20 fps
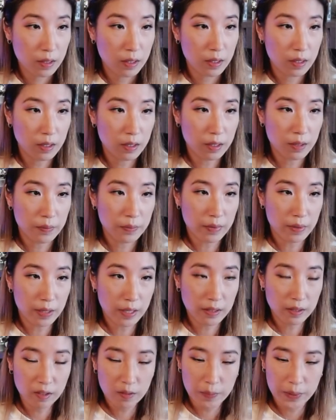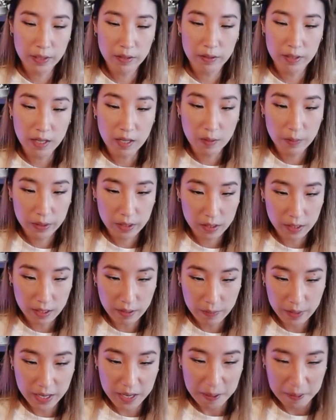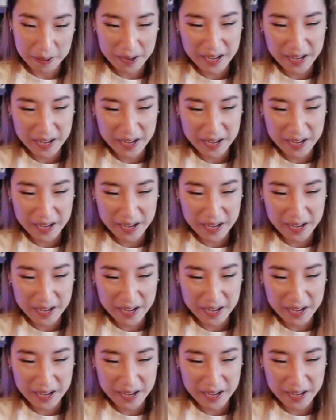Um, I look better now because I have makeup